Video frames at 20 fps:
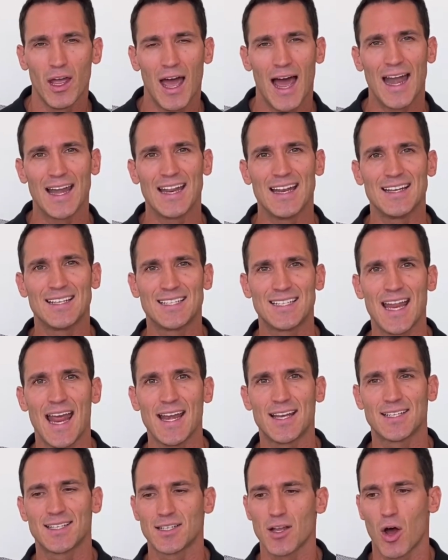and
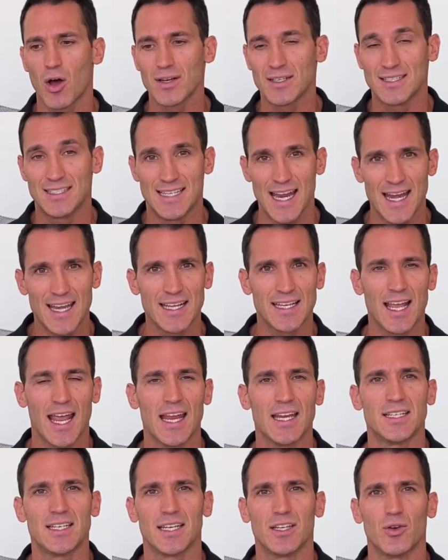instead start
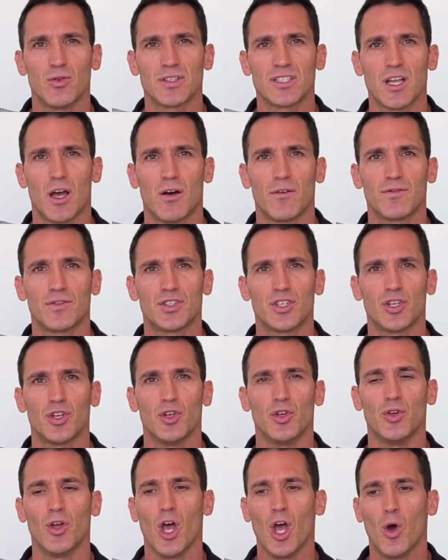dedicating yourself
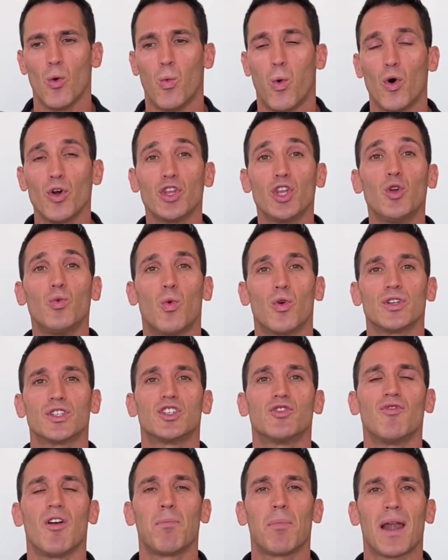to what you want
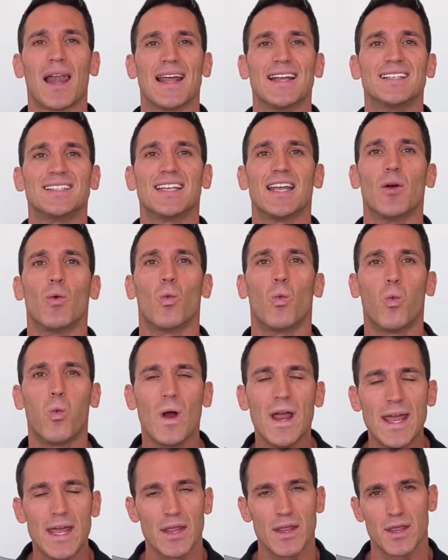to replace it
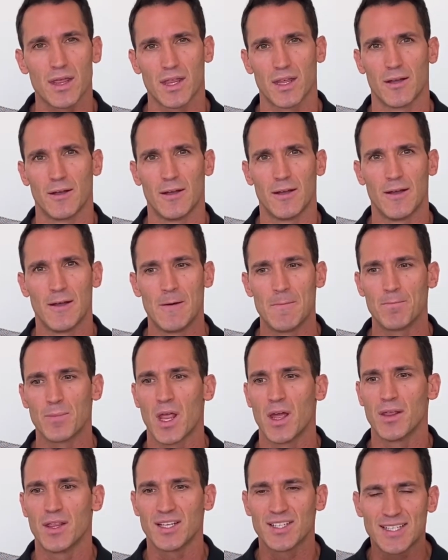with.
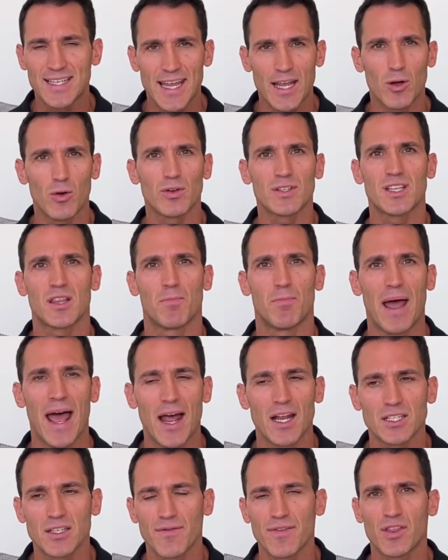The skills, the
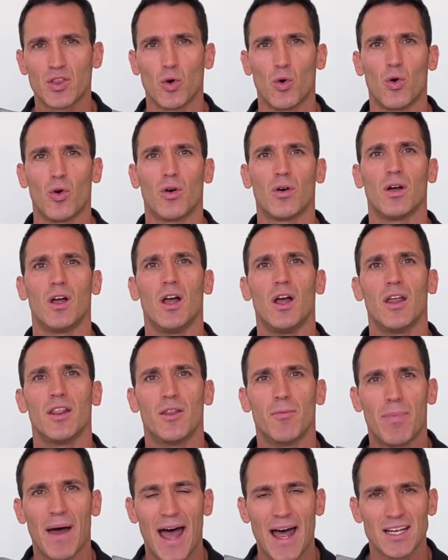patterns of thought,
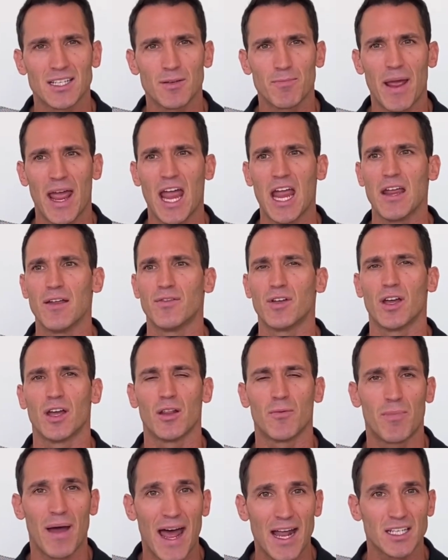the patterns of behavior,
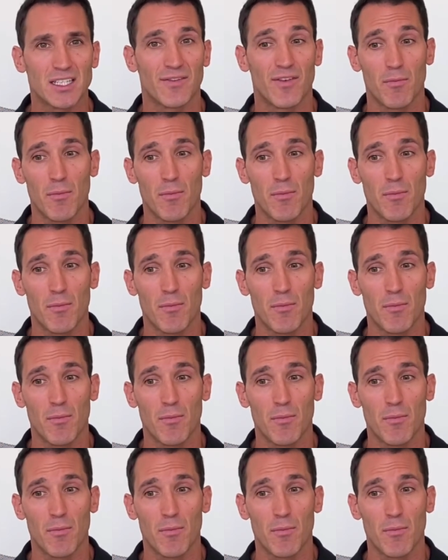the patterns of